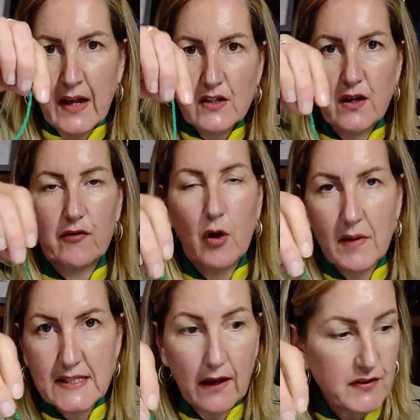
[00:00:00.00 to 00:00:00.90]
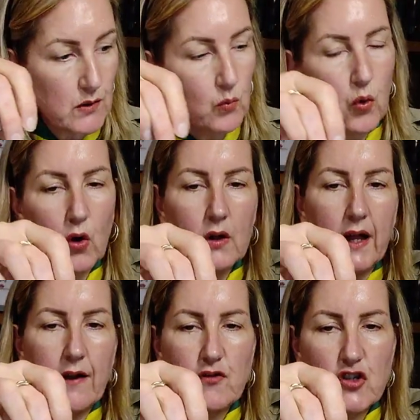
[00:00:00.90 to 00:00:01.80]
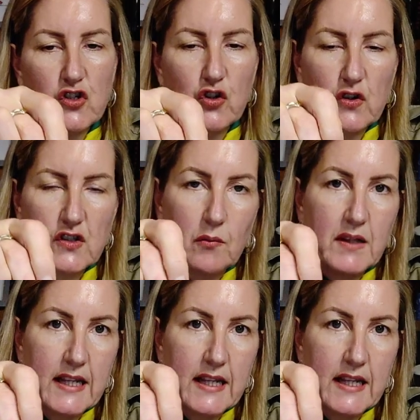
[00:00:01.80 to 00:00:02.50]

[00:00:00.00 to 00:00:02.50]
So I've got myself some wool, and I've just cut some